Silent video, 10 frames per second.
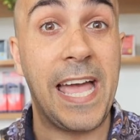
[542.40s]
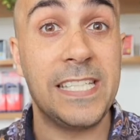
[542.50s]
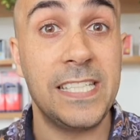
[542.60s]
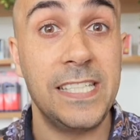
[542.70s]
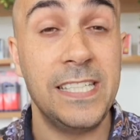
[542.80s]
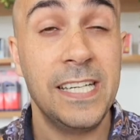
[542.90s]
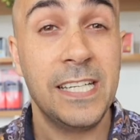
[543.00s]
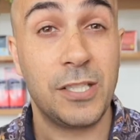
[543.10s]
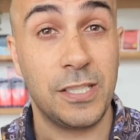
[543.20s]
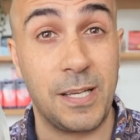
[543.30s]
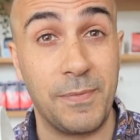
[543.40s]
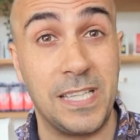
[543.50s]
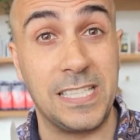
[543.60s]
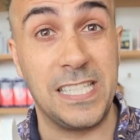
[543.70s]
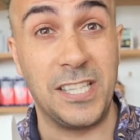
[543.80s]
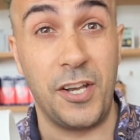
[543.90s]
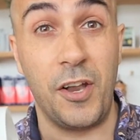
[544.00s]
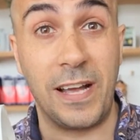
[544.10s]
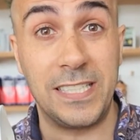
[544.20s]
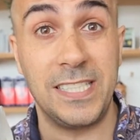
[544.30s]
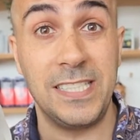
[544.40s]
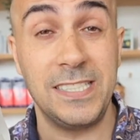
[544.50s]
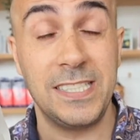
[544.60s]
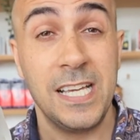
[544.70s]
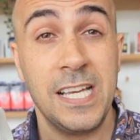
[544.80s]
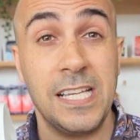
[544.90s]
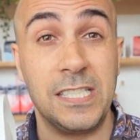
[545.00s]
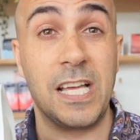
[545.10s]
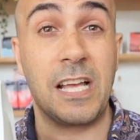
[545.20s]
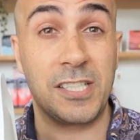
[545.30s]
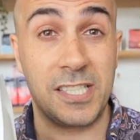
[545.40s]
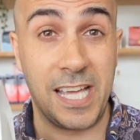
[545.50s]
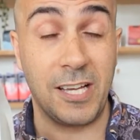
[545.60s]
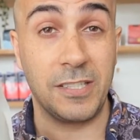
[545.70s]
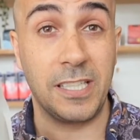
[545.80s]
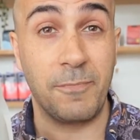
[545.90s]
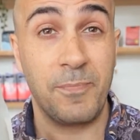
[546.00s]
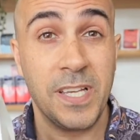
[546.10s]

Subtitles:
80 to something that's in the 90s is astounding.